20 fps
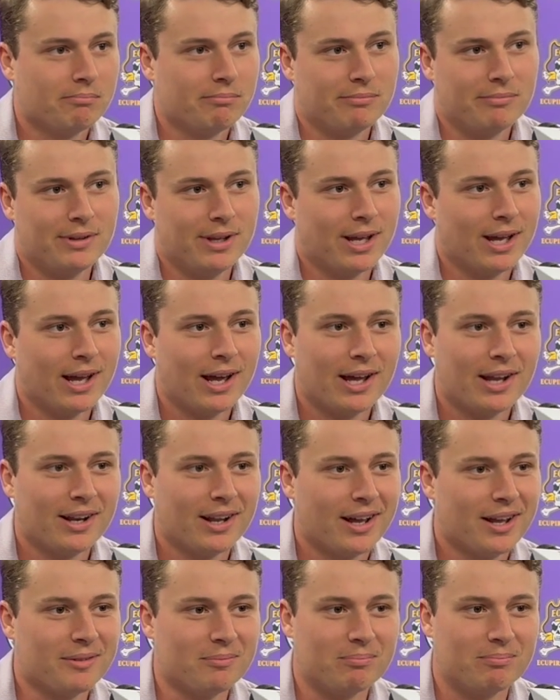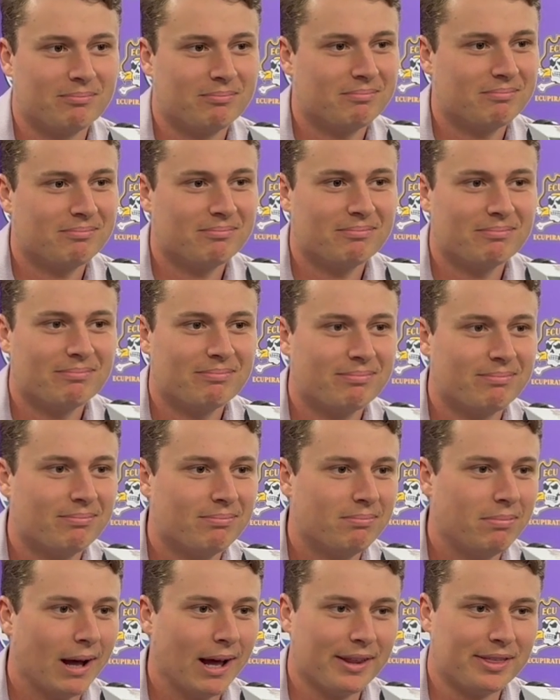Yeah,
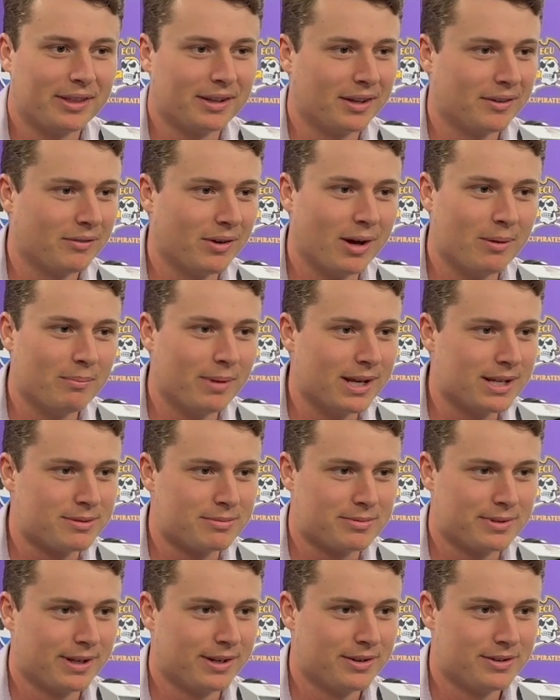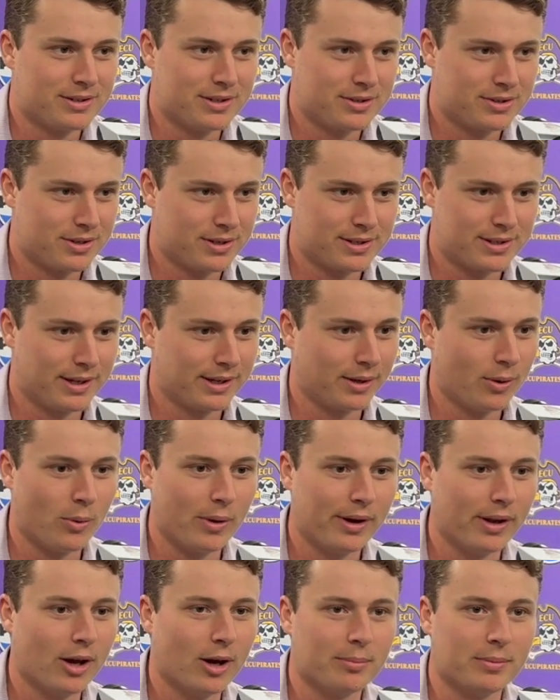I think of on base percentage as just like a way
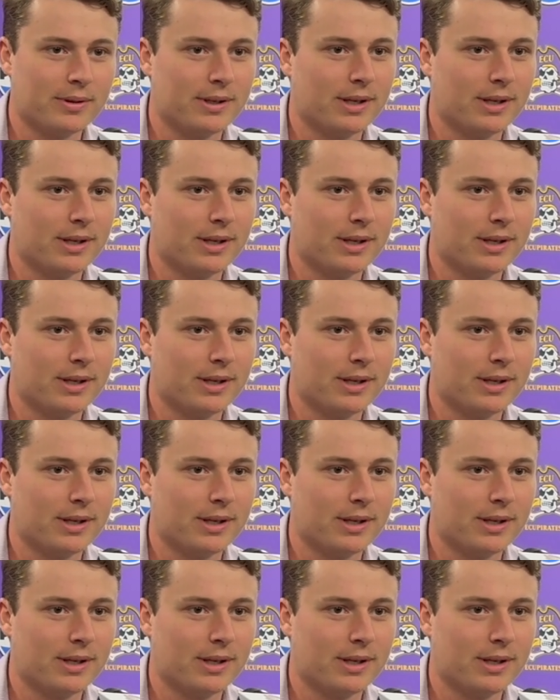to help the